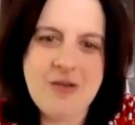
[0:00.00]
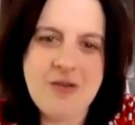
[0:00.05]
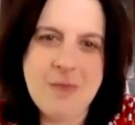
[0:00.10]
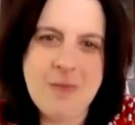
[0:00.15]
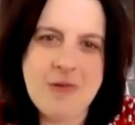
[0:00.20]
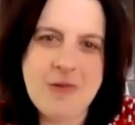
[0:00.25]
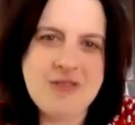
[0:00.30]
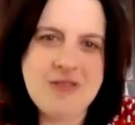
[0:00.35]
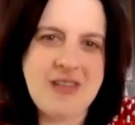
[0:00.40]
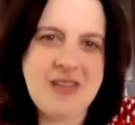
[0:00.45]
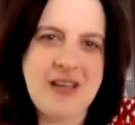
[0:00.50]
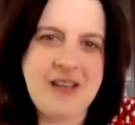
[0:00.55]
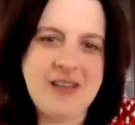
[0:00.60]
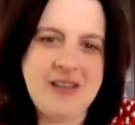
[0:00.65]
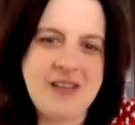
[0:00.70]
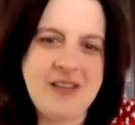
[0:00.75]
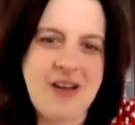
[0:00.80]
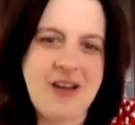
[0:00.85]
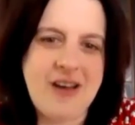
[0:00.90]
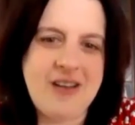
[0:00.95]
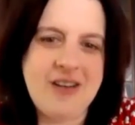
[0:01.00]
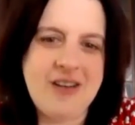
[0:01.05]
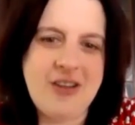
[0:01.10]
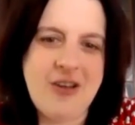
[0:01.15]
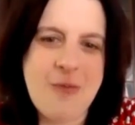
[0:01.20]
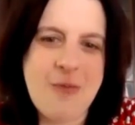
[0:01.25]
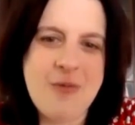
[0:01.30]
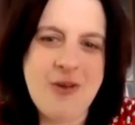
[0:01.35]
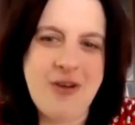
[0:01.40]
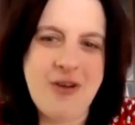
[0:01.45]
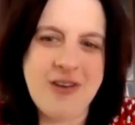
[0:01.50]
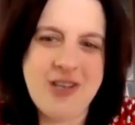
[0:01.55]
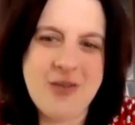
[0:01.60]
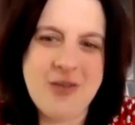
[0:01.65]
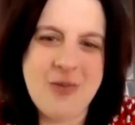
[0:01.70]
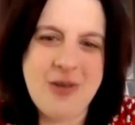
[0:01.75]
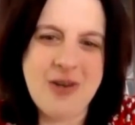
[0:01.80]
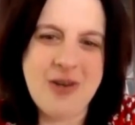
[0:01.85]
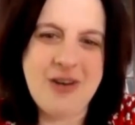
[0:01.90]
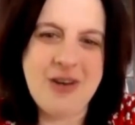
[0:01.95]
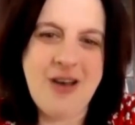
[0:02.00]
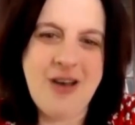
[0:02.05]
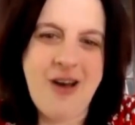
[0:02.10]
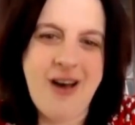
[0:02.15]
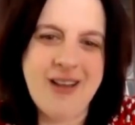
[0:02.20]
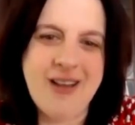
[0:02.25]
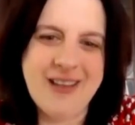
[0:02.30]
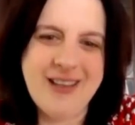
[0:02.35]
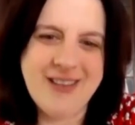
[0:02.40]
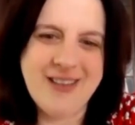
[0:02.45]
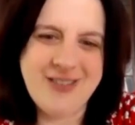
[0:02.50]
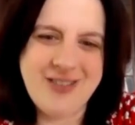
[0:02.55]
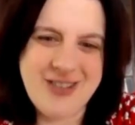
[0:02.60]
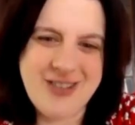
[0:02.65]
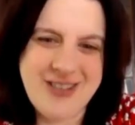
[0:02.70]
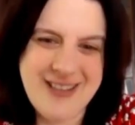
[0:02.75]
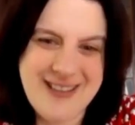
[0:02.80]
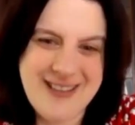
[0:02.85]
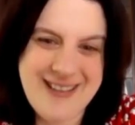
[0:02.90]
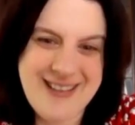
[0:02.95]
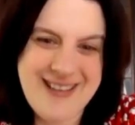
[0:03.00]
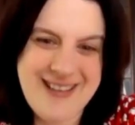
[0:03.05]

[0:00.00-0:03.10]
You're most likely not going to go beyond community college.